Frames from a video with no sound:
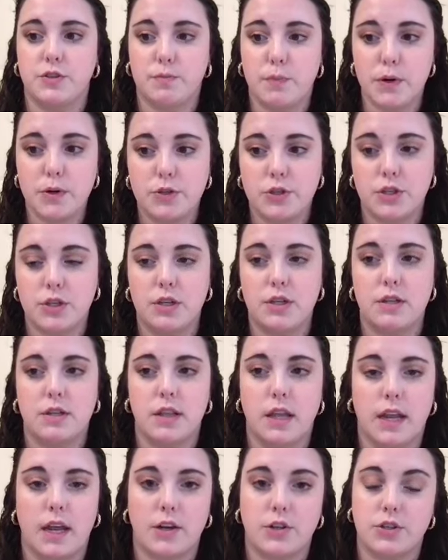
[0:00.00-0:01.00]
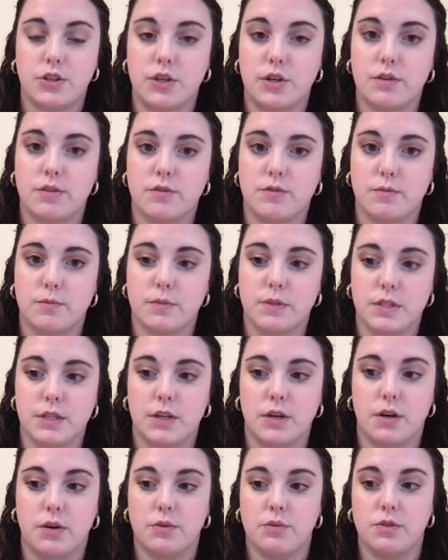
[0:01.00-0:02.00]
motion that actually goes from
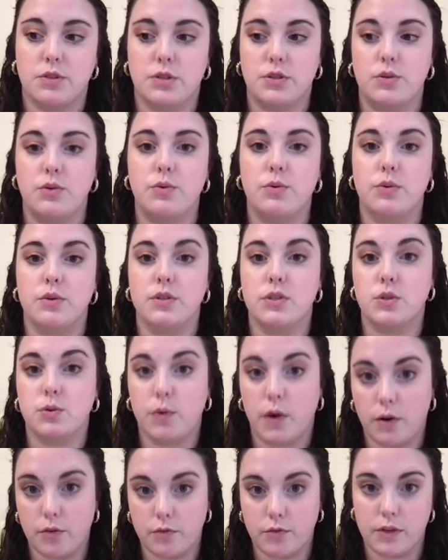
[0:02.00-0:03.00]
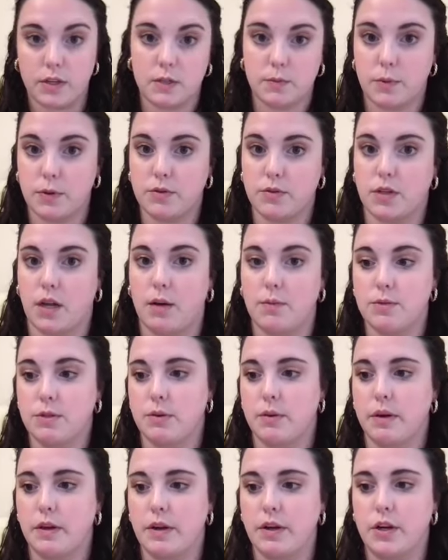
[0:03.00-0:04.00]
0 to 12 weeks post-op. So I
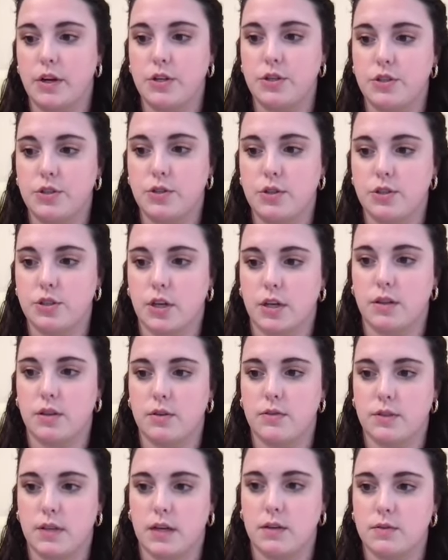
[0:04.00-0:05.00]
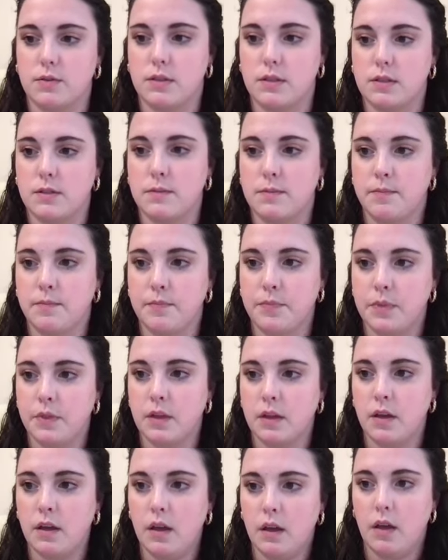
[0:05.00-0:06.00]
encourage you to check those out.
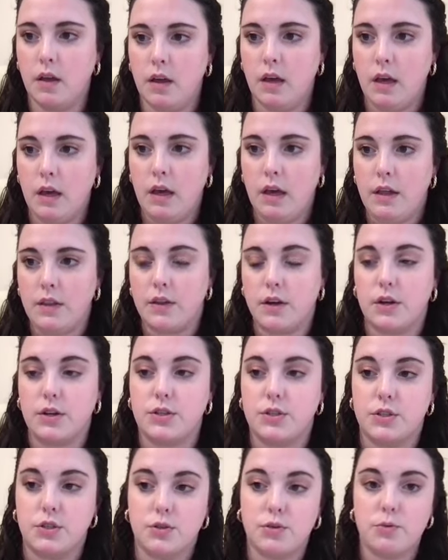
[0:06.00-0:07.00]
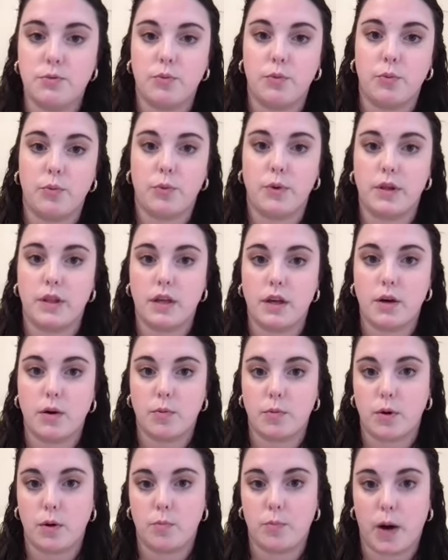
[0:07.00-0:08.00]
There are 2 really
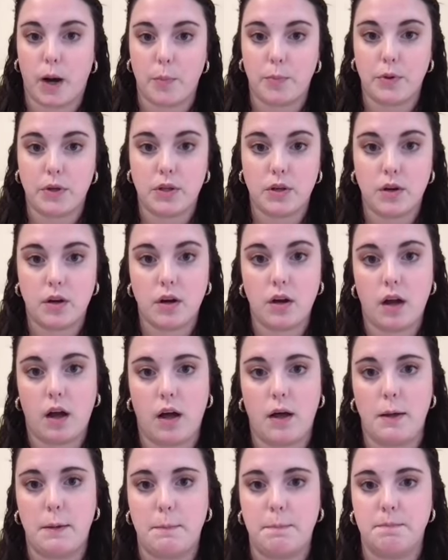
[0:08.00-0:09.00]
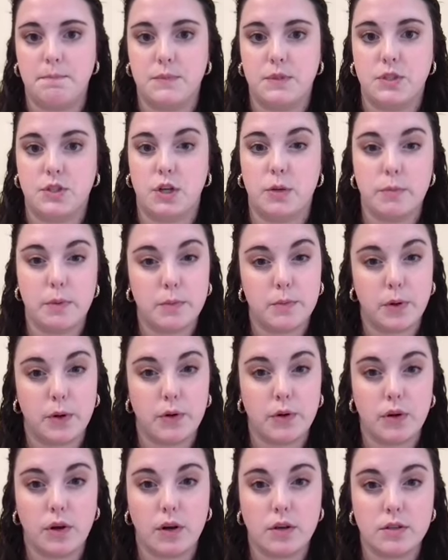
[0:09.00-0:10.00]
popular treatment
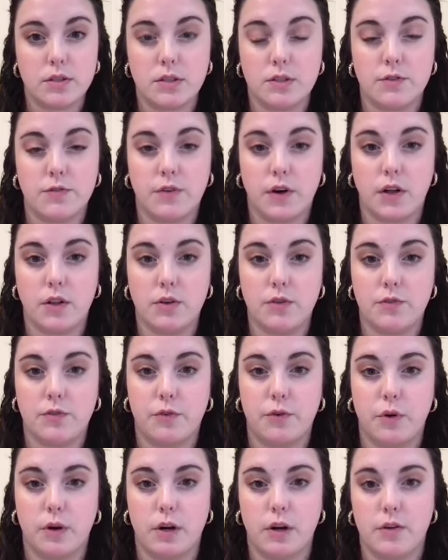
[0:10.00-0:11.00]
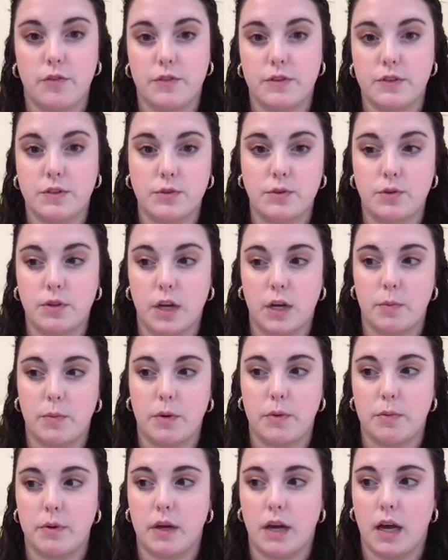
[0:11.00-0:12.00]
protocols to follow for physical therapy
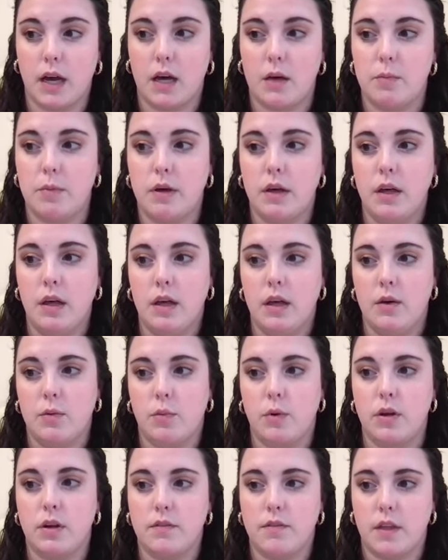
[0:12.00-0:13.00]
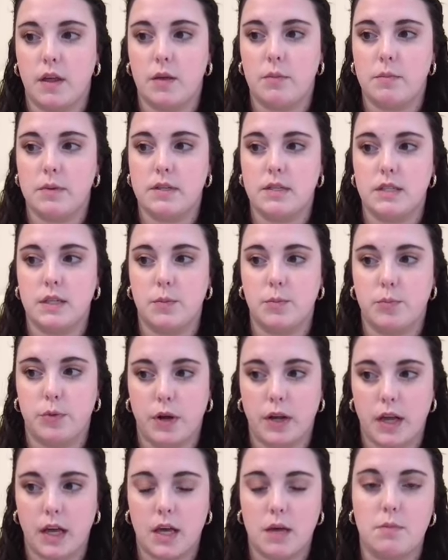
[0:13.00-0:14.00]
rehab. One of them is the
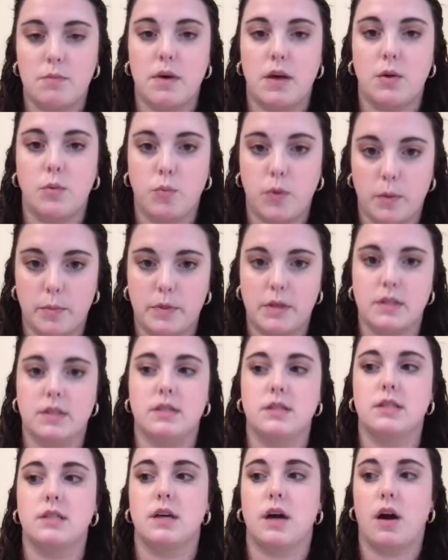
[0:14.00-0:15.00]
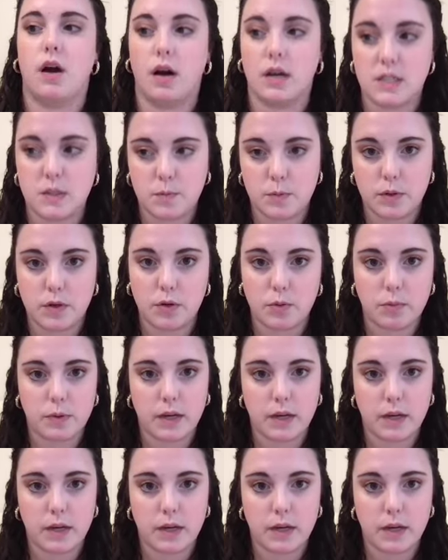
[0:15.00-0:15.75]
Brigham and Women's Hospital